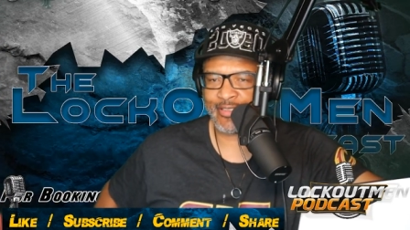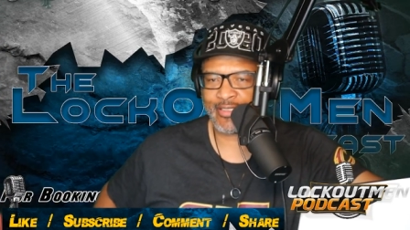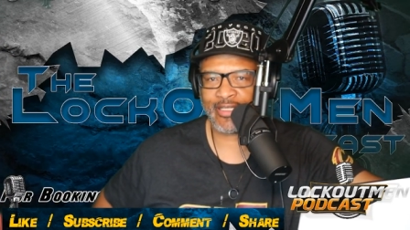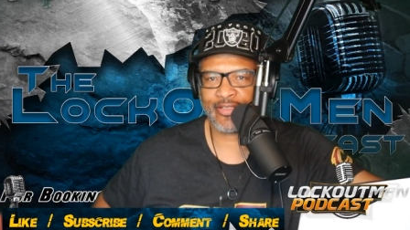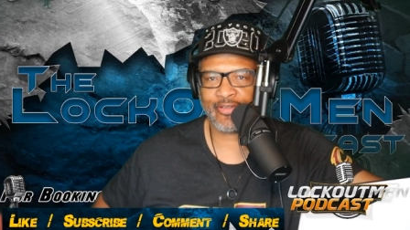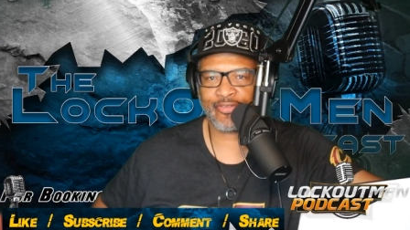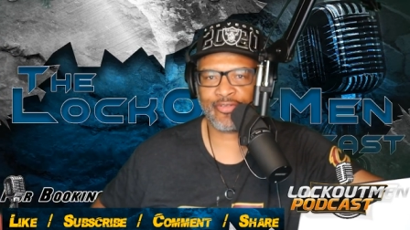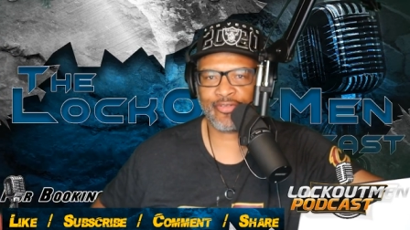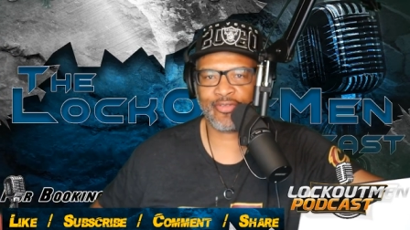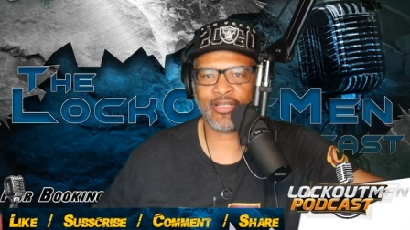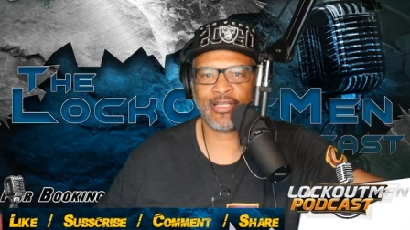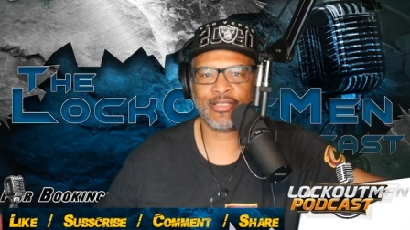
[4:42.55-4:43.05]

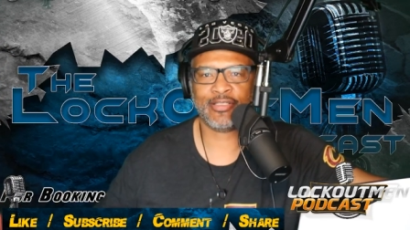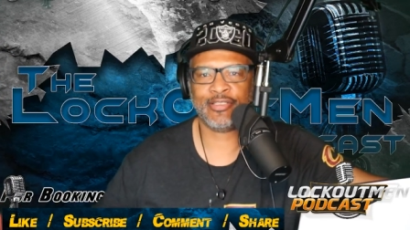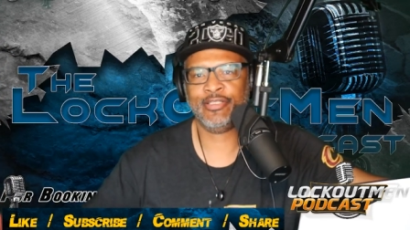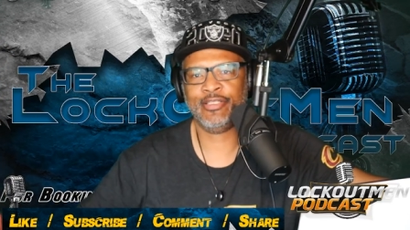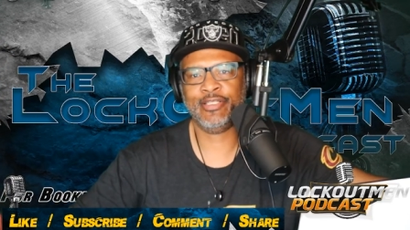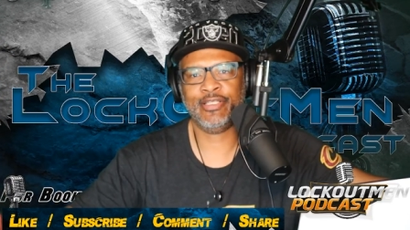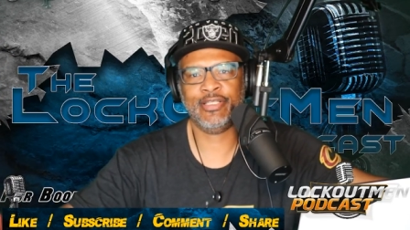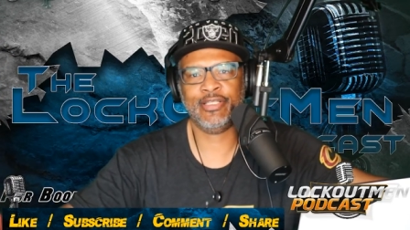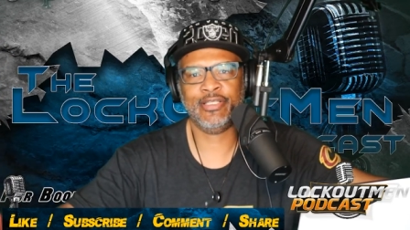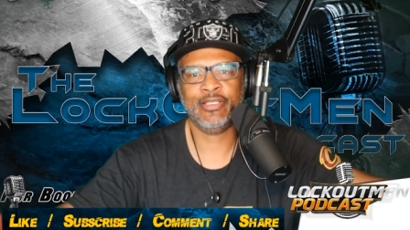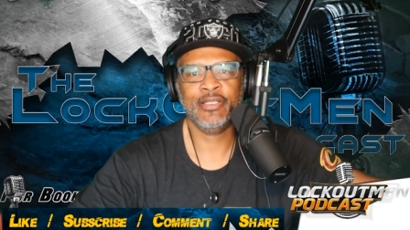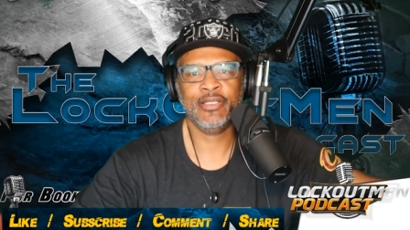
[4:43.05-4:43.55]
That's not
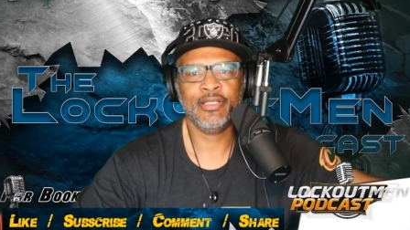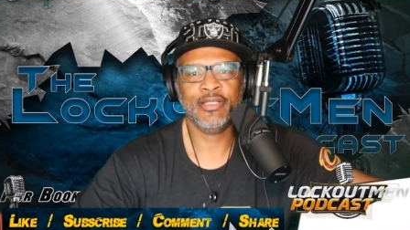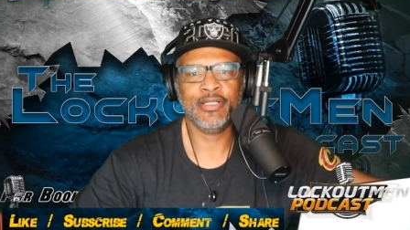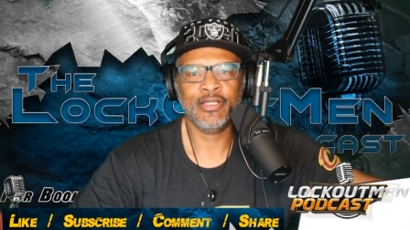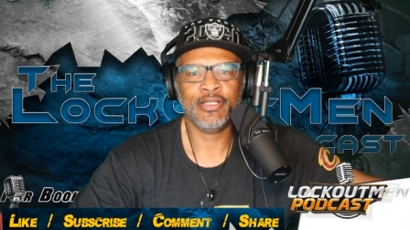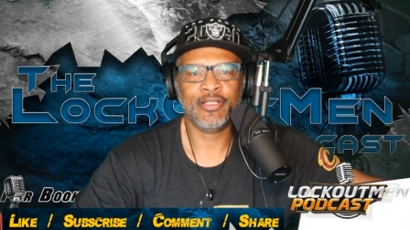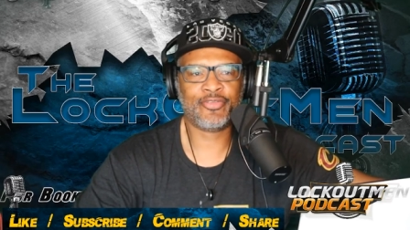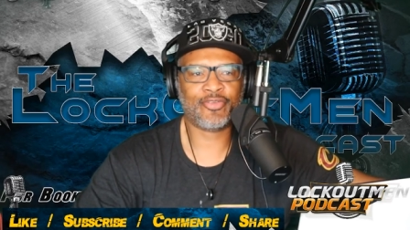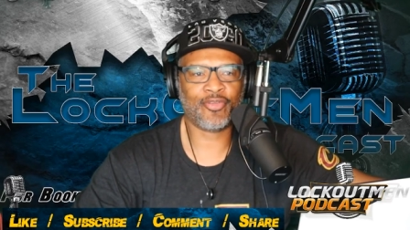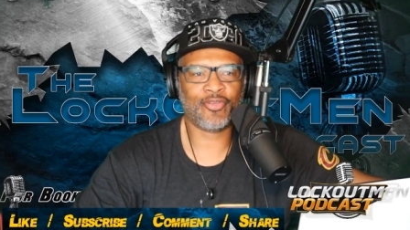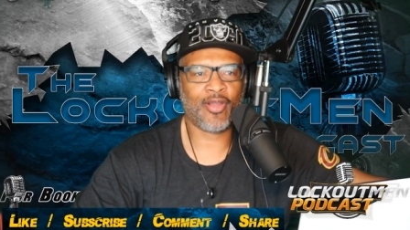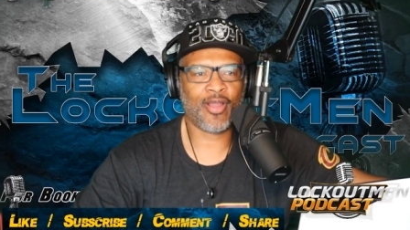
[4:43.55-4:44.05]
good.
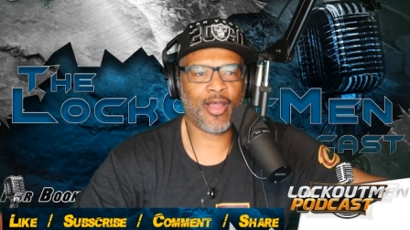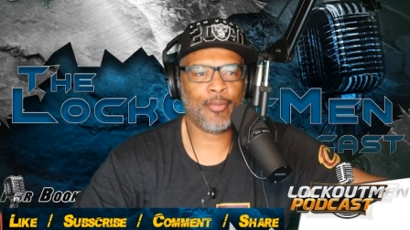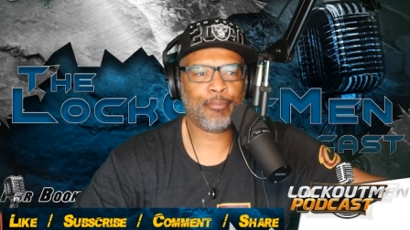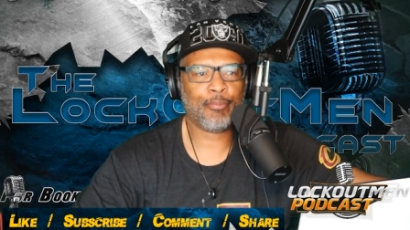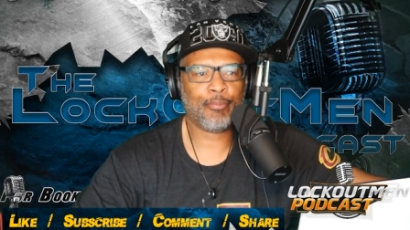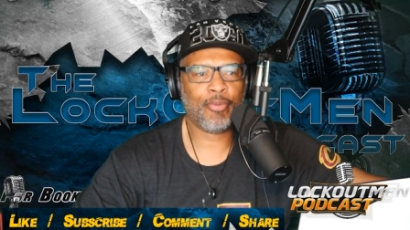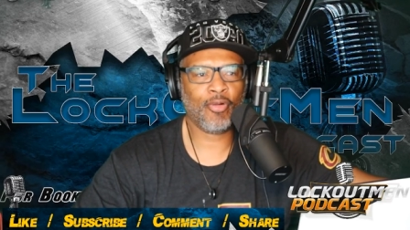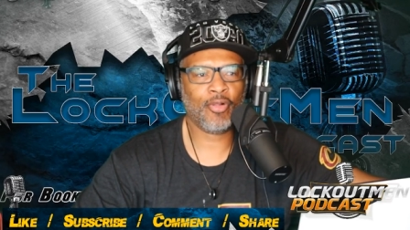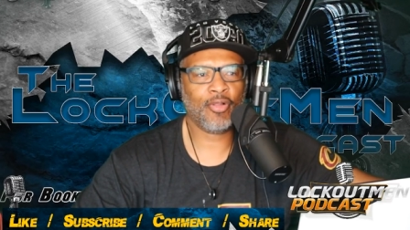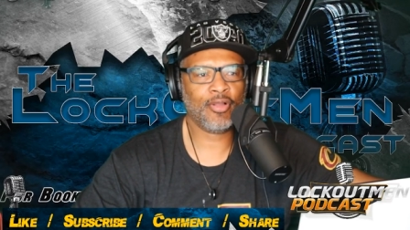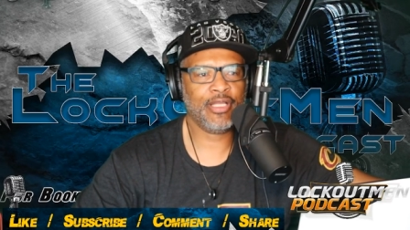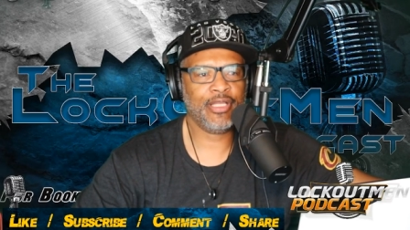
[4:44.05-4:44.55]
So I'm
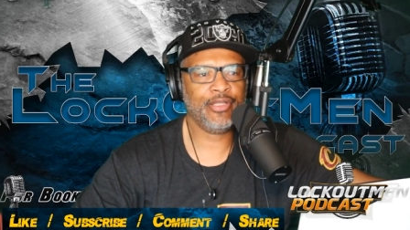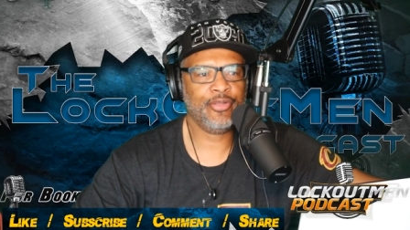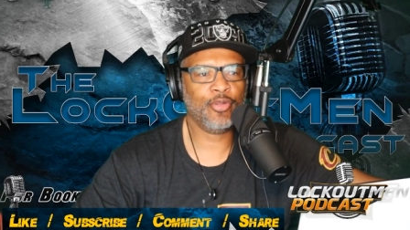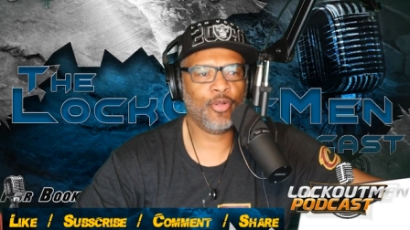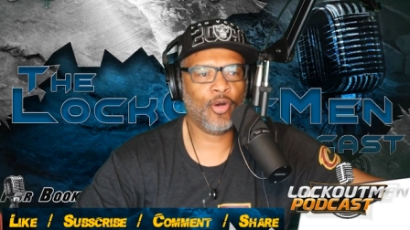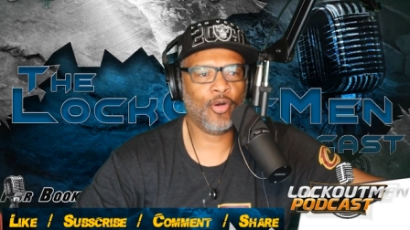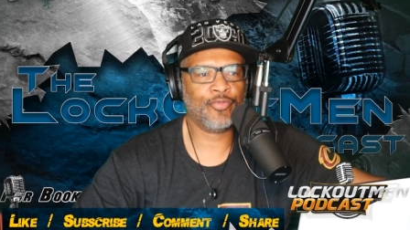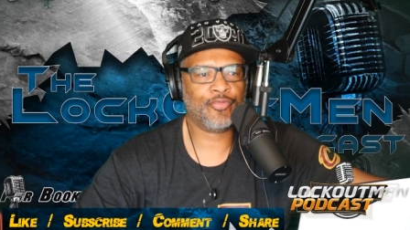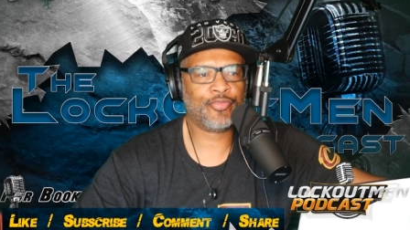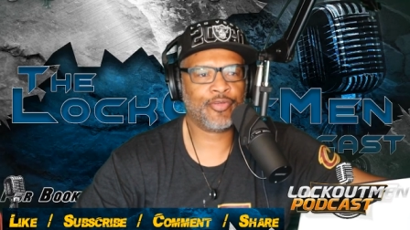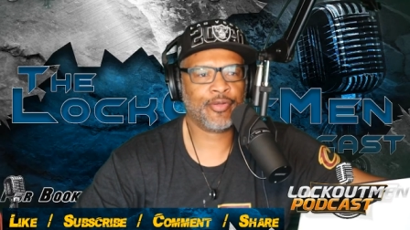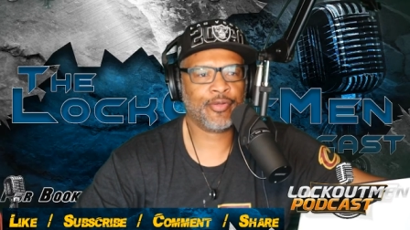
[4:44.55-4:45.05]
pulling
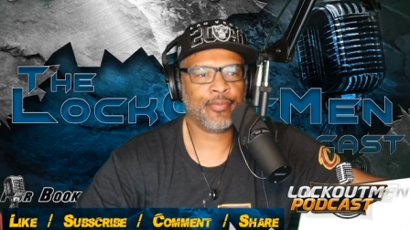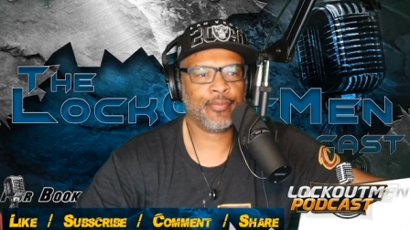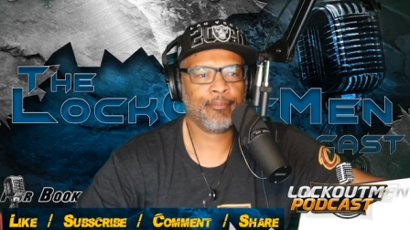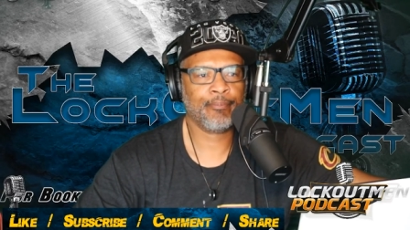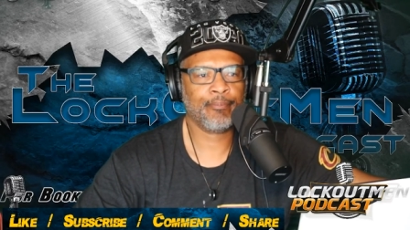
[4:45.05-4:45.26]
over.